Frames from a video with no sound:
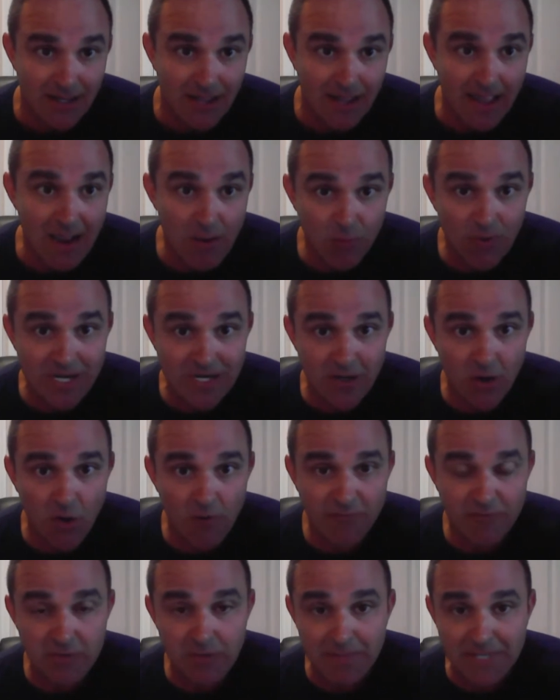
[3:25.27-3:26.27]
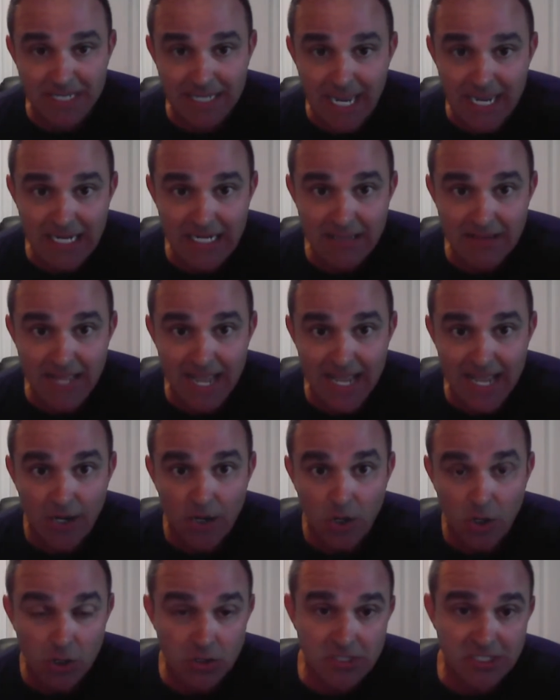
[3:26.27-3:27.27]
And we know from the beginning that
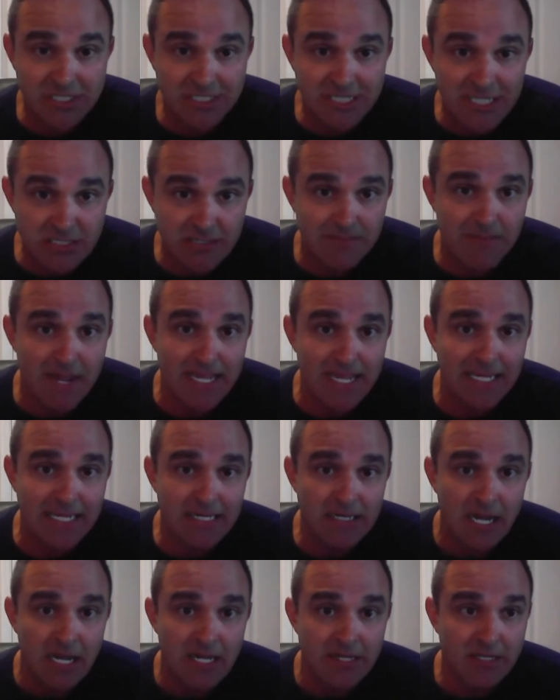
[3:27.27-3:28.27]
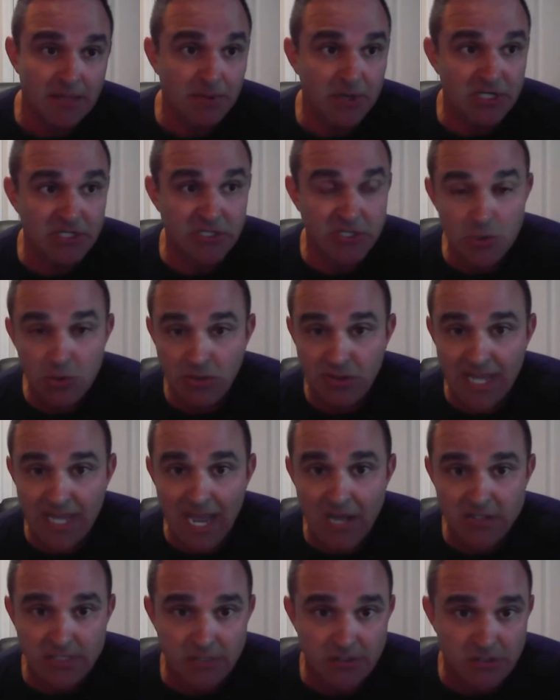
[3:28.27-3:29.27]
her decision-making to put
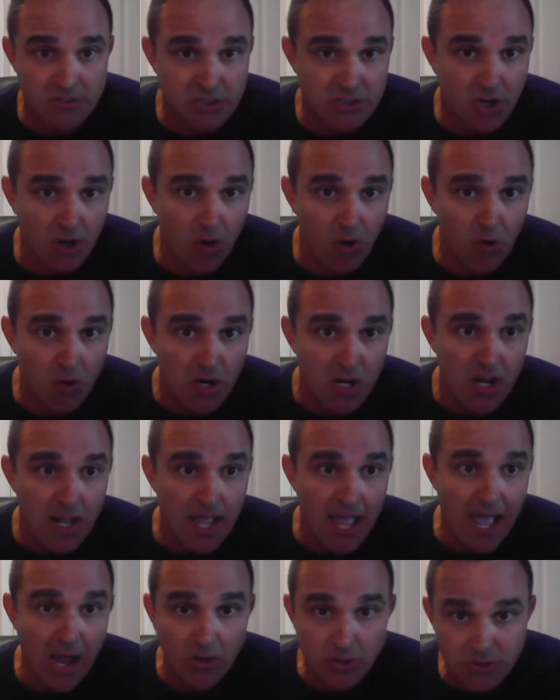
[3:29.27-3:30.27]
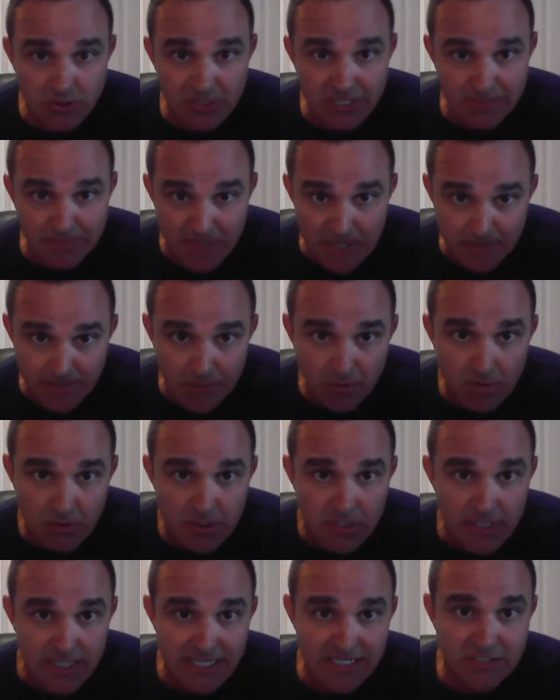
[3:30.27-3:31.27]
2,000 or so elderly
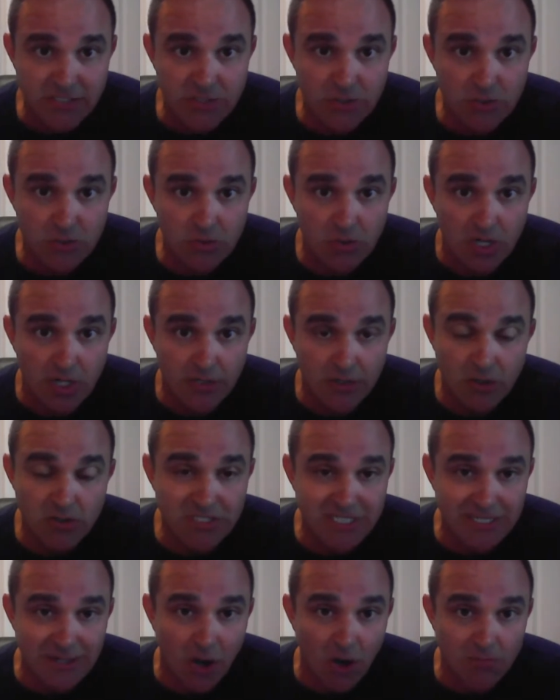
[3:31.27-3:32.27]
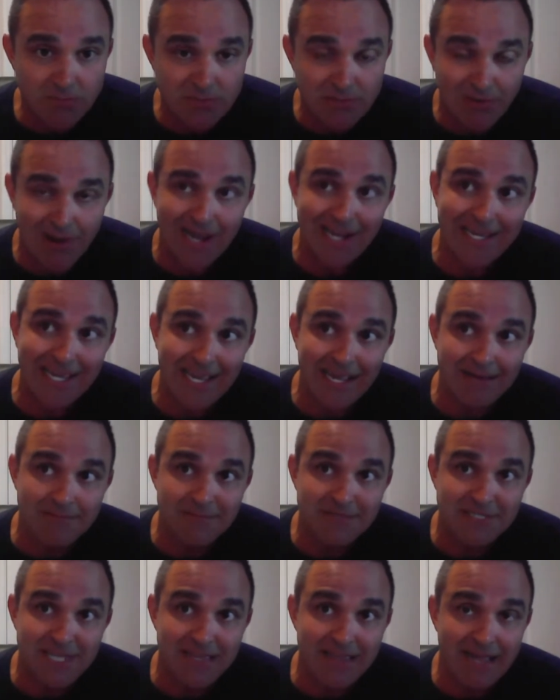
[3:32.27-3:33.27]
people into nursing homes. Well, I
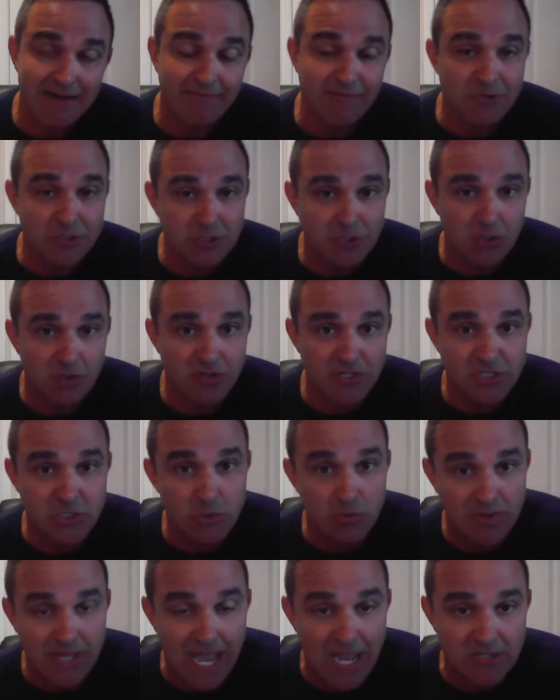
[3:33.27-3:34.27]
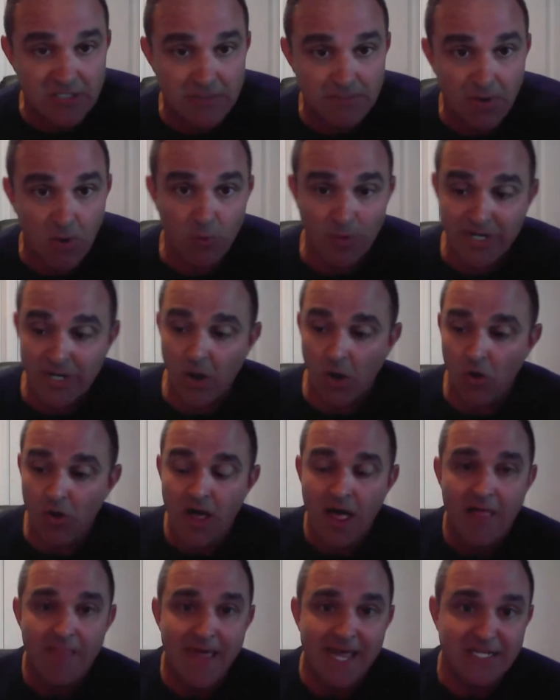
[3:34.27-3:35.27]
can't say that for sure, the 2,000, but we
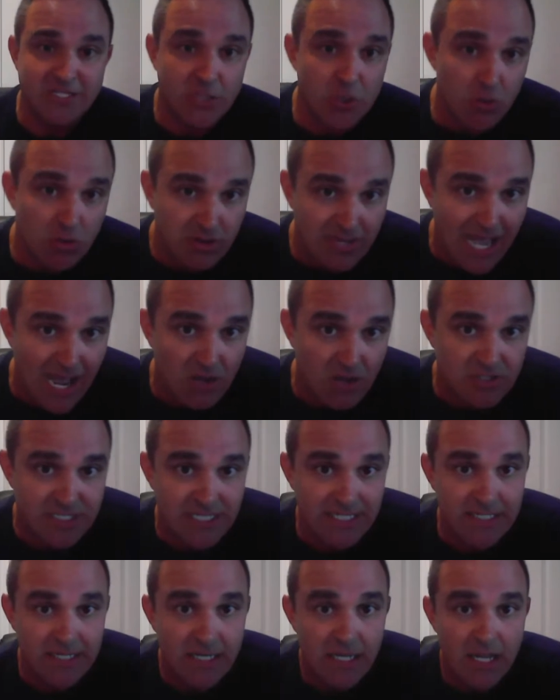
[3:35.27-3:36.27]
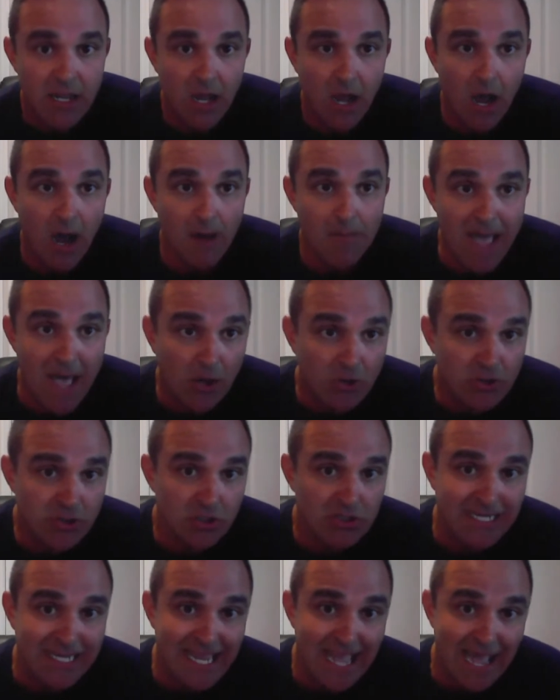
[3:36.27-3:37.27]
know that 2,000
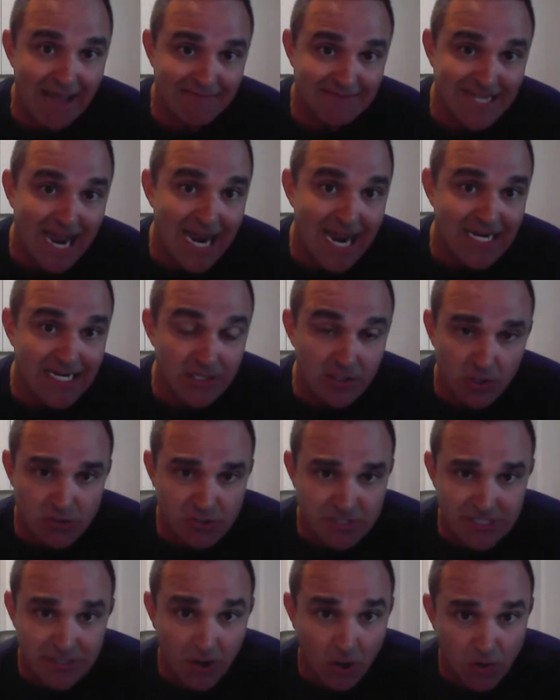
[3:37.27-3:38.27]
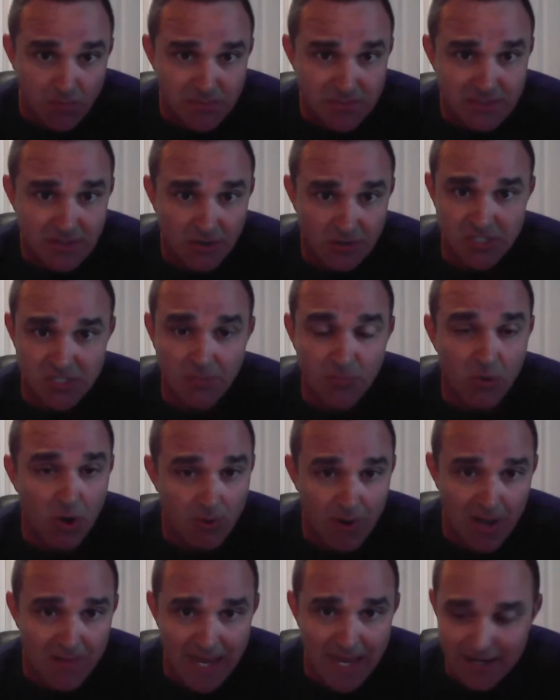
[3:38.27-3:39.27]
elderly have died in nursing homes, or somewhere
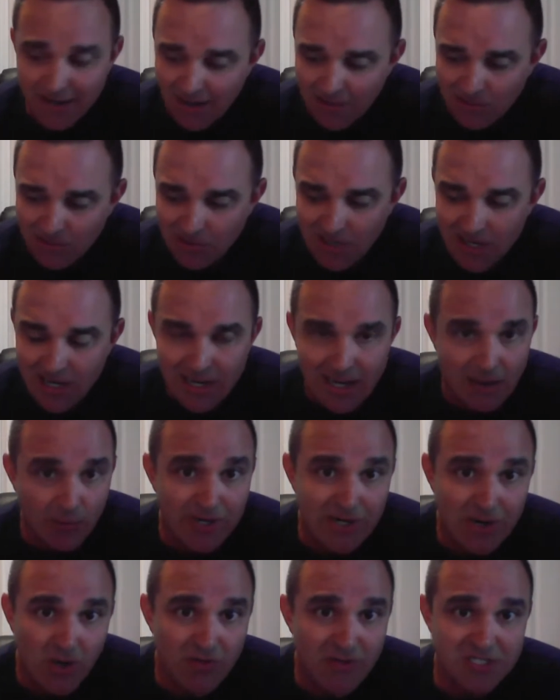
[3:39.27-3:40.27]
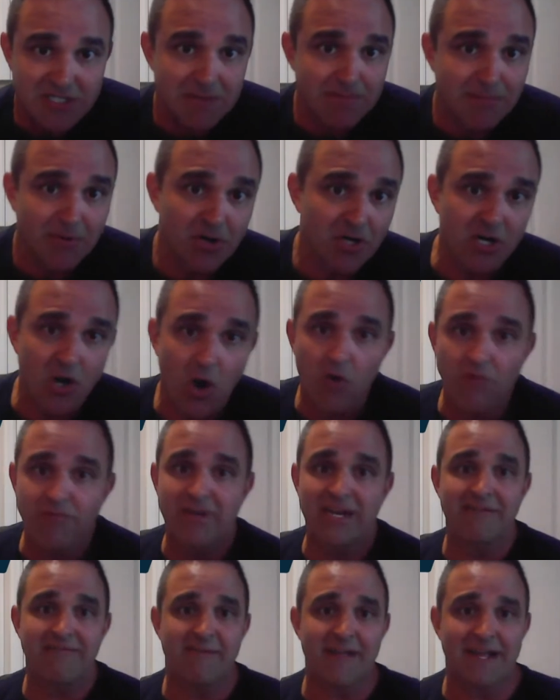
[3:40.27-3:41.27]
around that number. And we know that she put
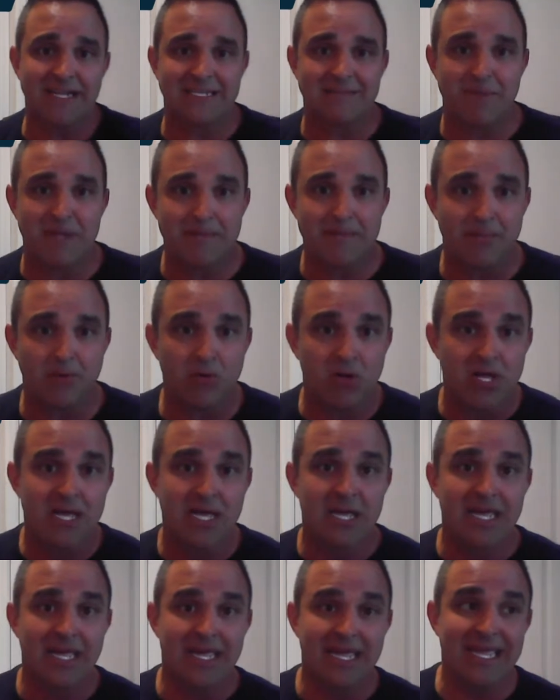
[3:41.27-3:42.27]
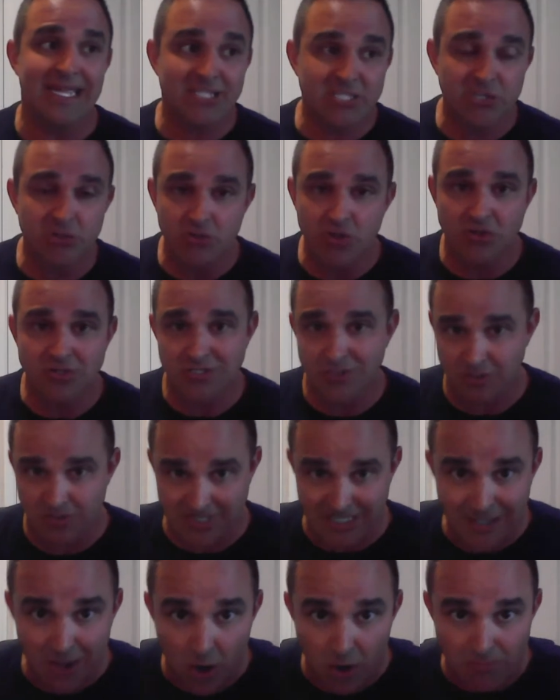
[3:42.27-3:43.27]
COVID-infected people into those
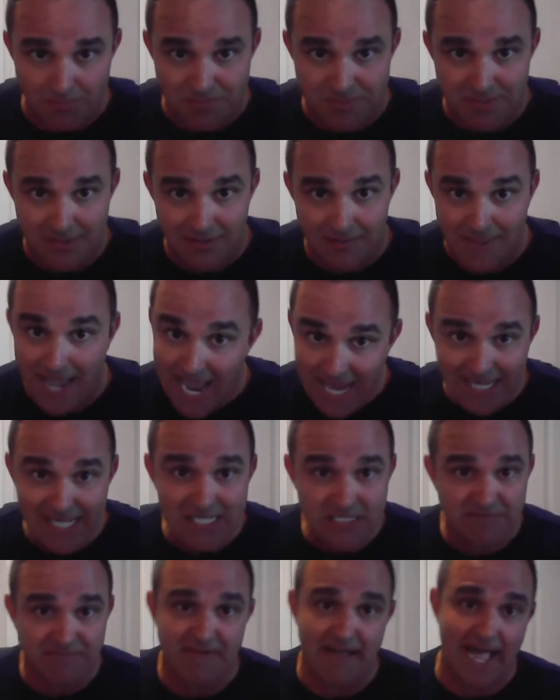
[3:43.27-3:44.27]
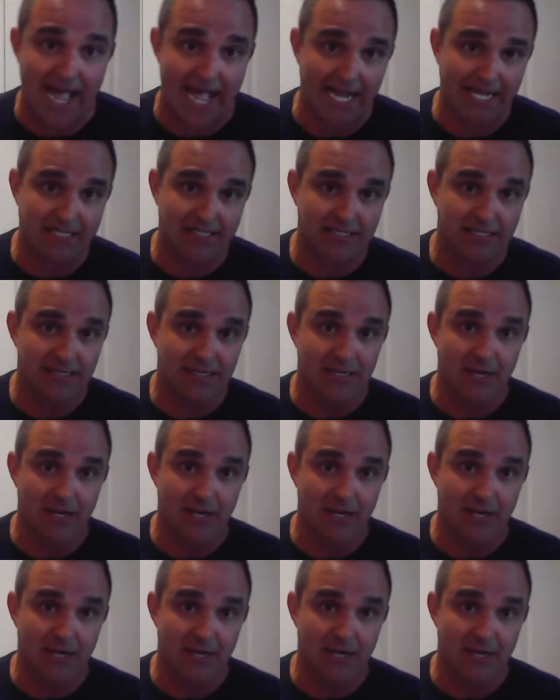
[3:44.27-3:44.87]
nursing homes. That is fact.